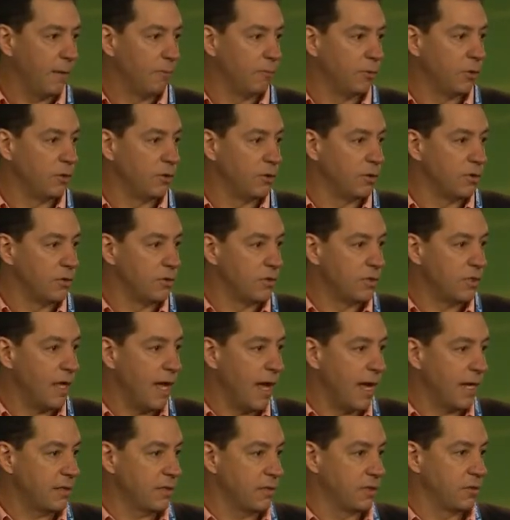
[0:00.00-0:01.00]
and we'll use
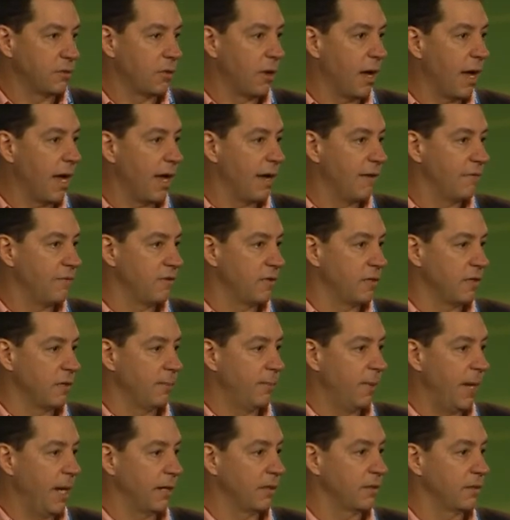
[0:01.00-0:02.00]
that to drive the
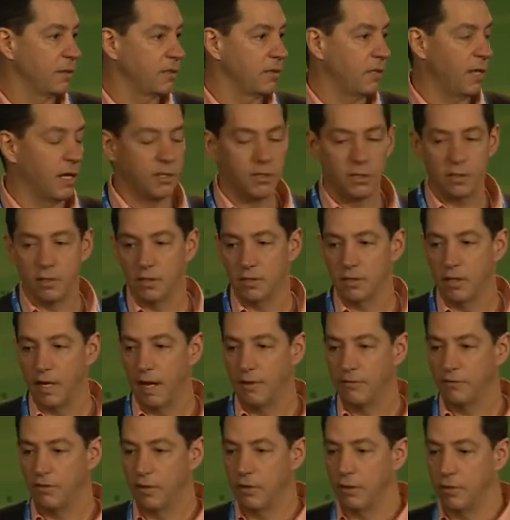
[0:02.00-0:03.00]
panel discussion this
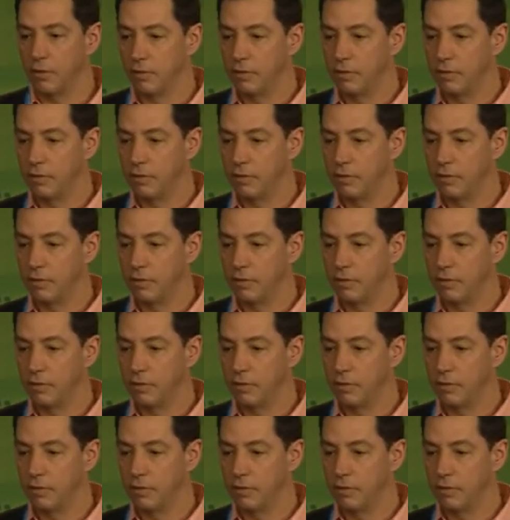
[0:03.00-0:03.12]
afternoon.